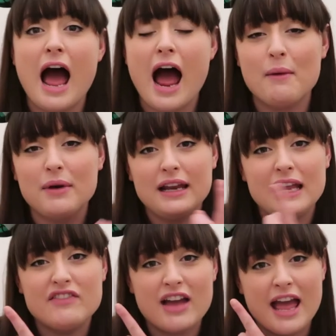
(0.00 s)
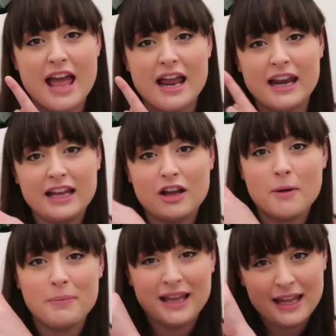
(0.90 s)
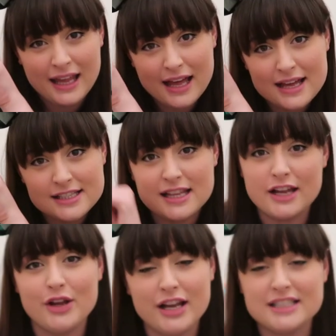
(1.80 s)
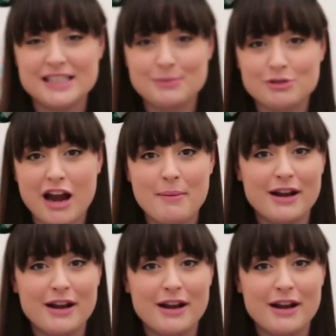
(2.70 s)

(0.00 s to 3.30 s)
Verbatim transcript: I will leave a link up here so that you can subscribe,